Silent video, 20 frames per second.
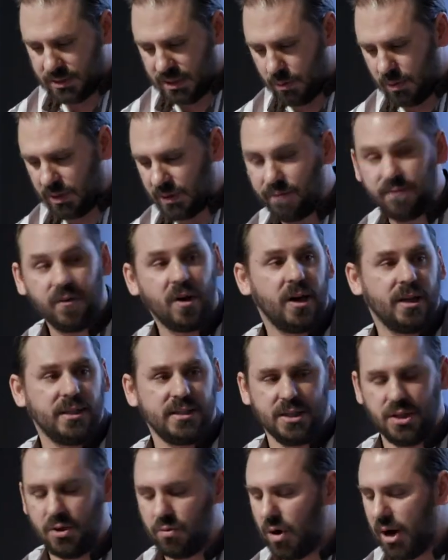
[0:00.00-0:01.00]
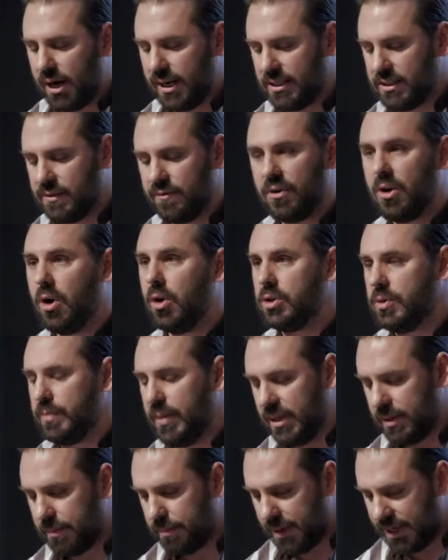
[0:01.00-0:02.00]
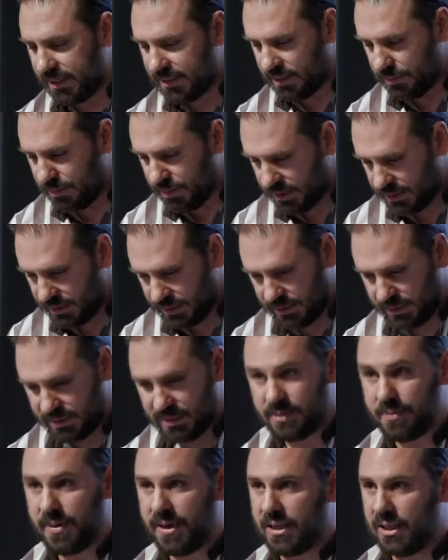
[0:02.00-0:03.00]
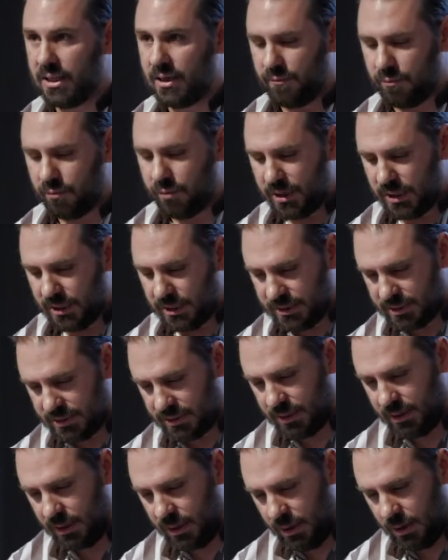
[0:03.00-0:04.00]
that one finds in the writings of cosmic pessimists and speculative realists,